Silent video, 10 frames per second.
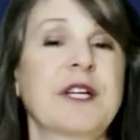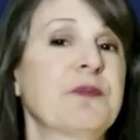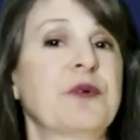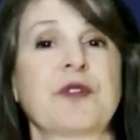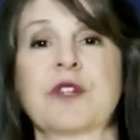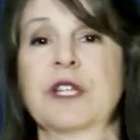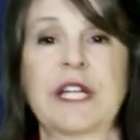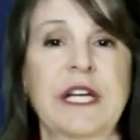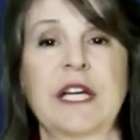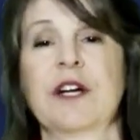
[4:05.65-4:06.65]
put the
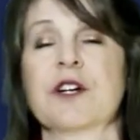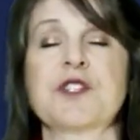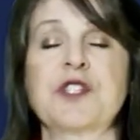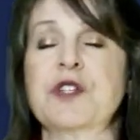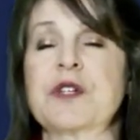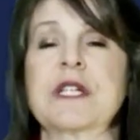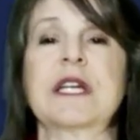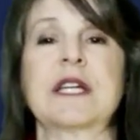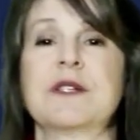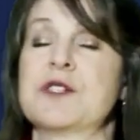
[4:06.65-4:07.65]
link here so you can
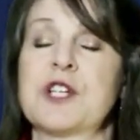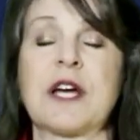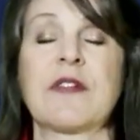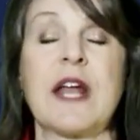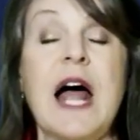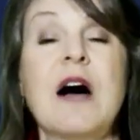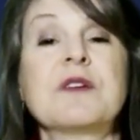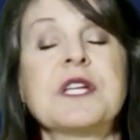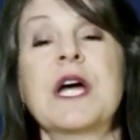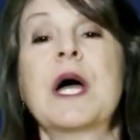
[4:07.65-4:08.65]
check that
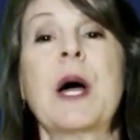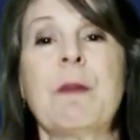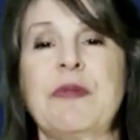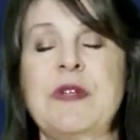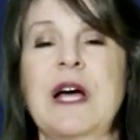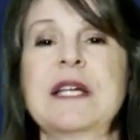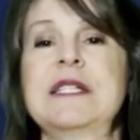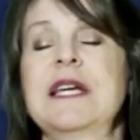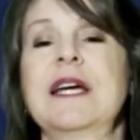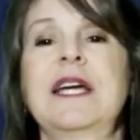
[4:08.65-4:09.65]
out. But the
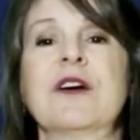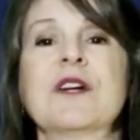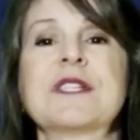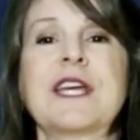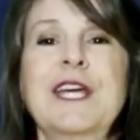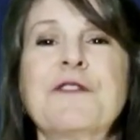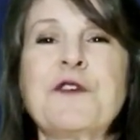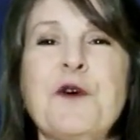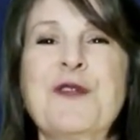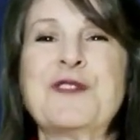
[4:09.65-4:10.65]
idea here is if
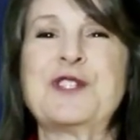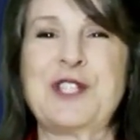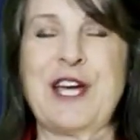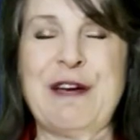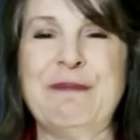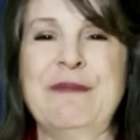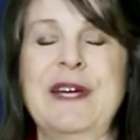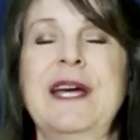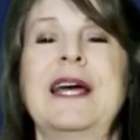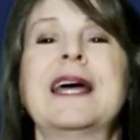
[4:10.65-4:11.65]
you're in the gym,
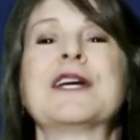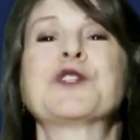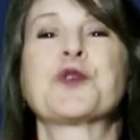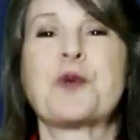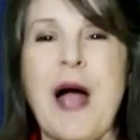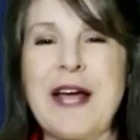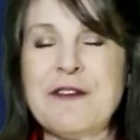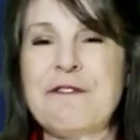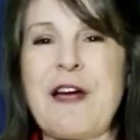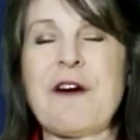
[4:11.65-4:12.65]
try
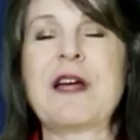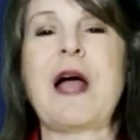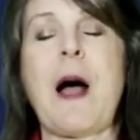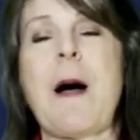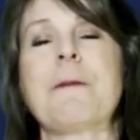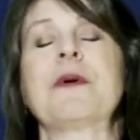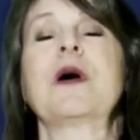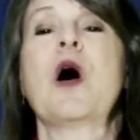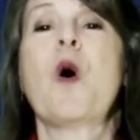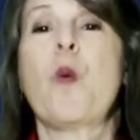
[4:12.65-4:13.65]
to vary up
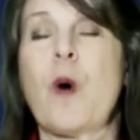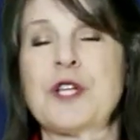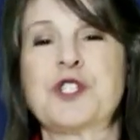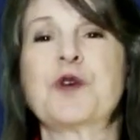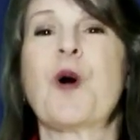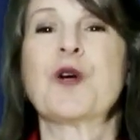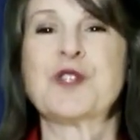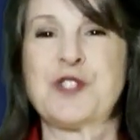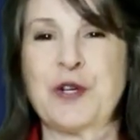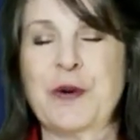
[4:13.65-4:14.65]
what you are
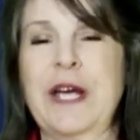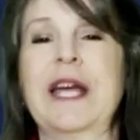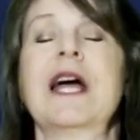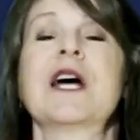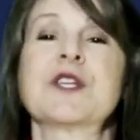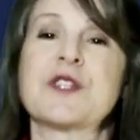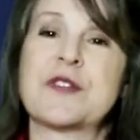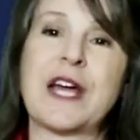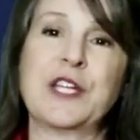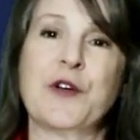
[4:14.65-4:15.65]
doing so
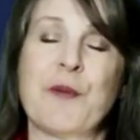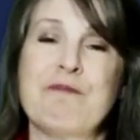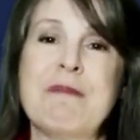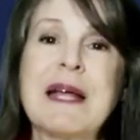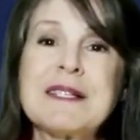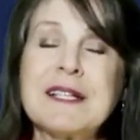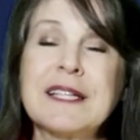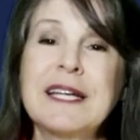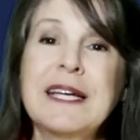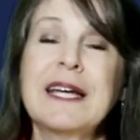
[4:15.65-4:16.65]
that you're
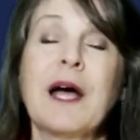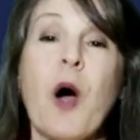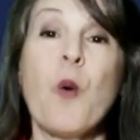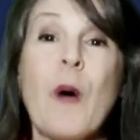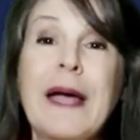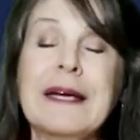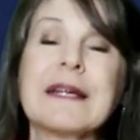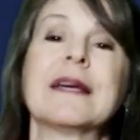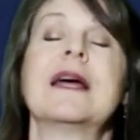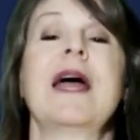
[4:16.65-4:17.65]
mentally
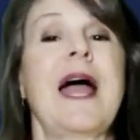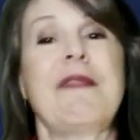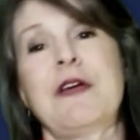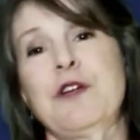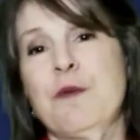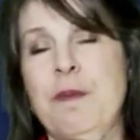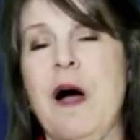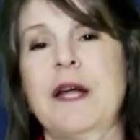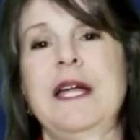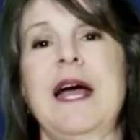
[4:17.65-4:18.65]
awake and that your
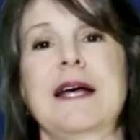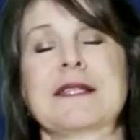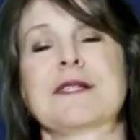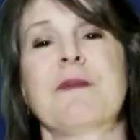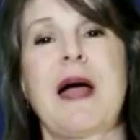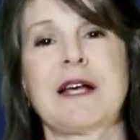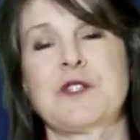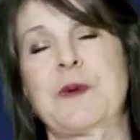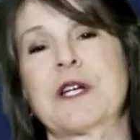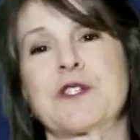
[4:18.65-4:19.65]
body has some
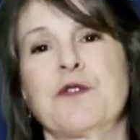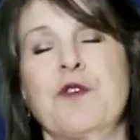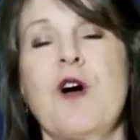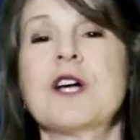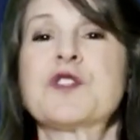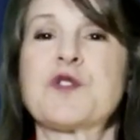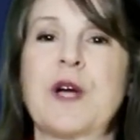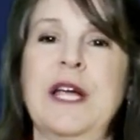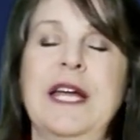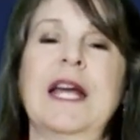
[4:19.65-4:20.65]
aspect of cross
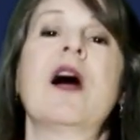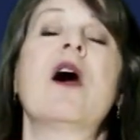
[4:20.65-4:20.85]
training,